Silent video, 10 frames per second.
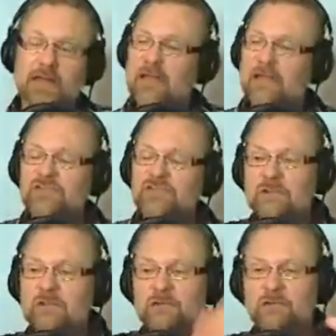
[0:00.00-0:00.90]
She
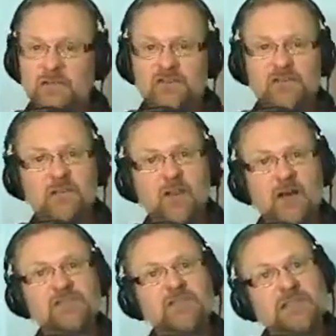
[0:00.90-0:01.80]

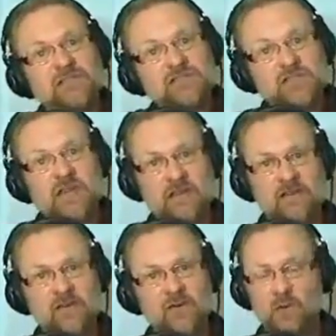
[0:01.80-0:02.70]
physiologically
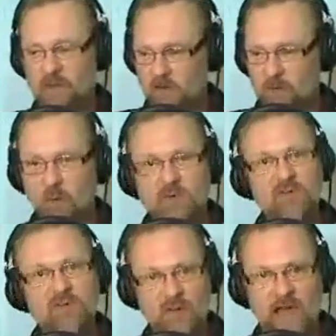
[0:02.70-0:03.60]
changed with her emotions,
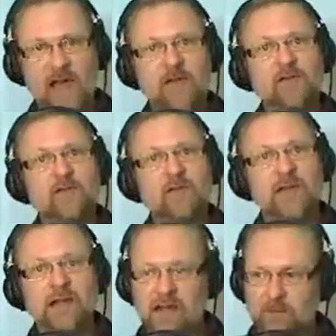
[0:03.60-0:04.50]
her attitude,
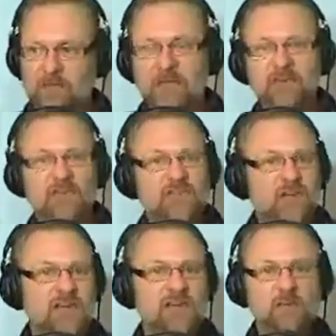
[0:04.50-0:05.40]
and because of the
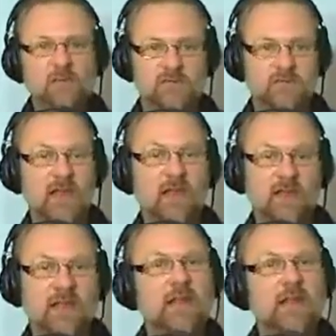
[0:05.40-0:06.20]
change of the personality,